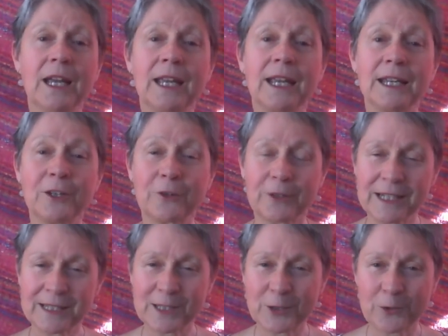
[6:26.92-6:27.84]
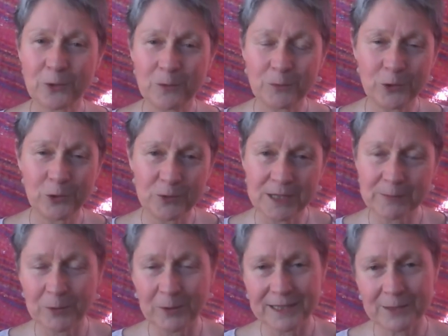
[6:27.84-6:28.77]
increases your immune
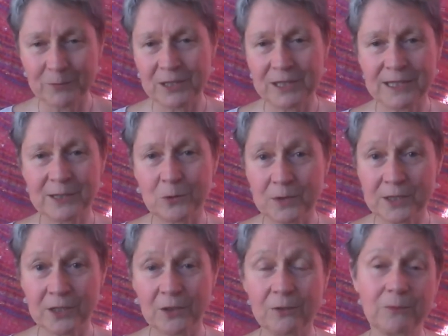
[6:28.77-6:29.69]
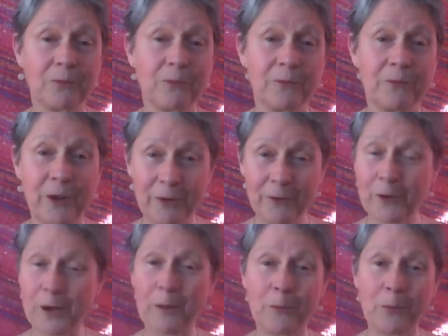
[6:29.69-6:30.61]
response, which is also very,
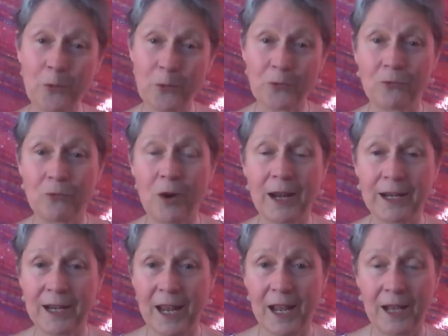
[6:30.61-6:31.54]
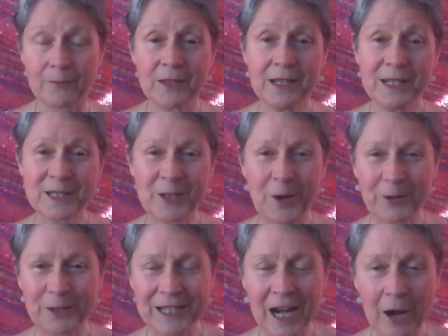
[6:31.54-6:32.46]
very important right now. So I'd
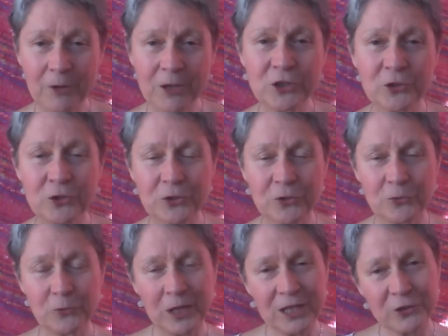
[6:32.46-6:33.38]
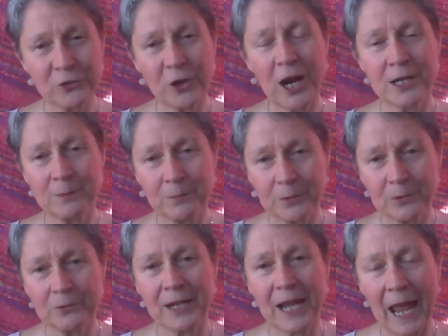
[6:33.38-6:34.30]
encourage you to really try to
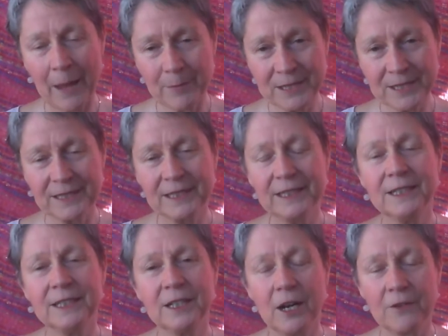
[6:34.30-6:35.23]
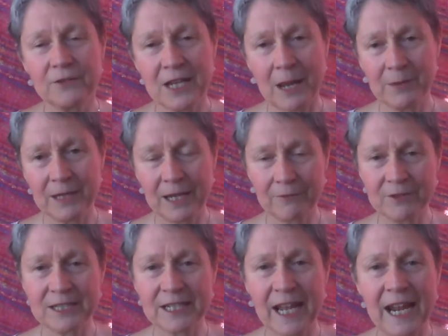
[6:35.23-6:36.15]
build a habit of tapping every
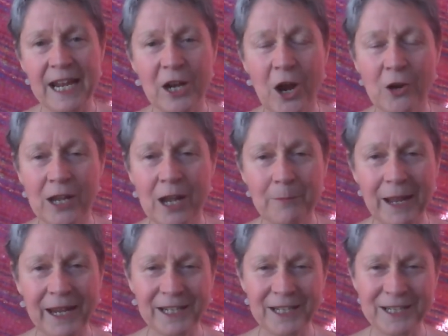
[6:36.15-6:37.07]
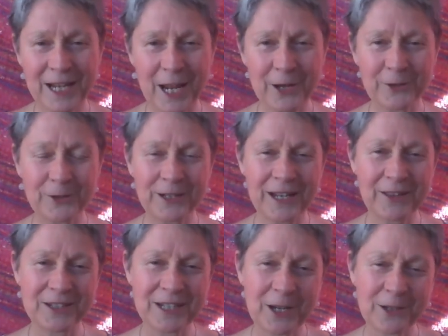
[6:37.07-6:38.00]
day. I'll come back in a day or
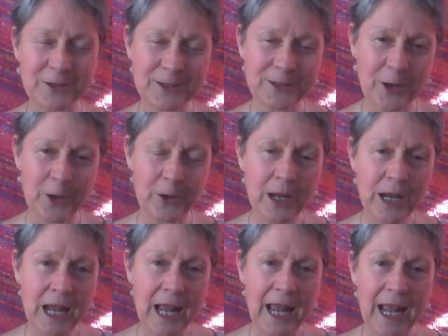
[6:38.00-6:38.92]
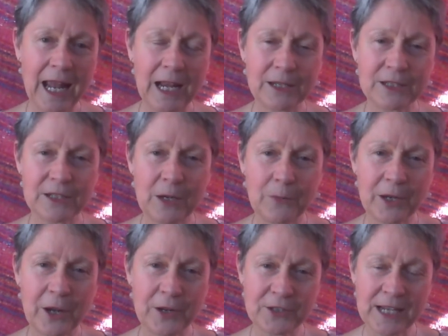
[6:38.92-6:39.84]
another day or so, and we're
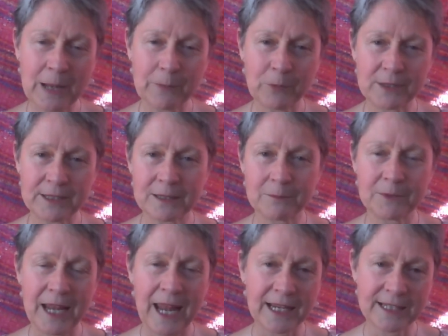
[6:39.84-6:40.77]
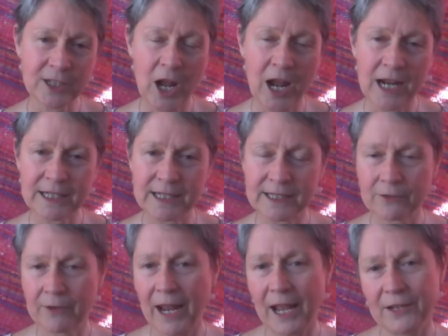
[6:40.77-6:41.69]
going to tap on some anxieties
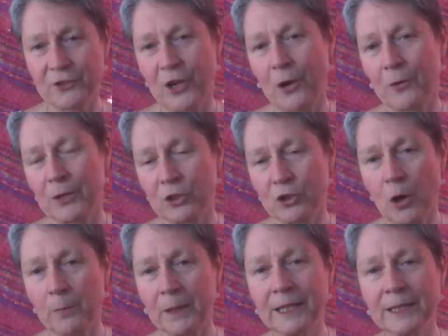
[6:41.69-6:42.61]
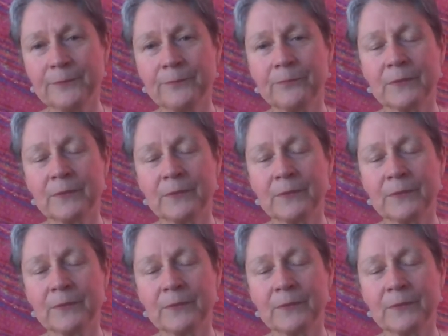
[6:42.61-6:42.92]
around going shopping.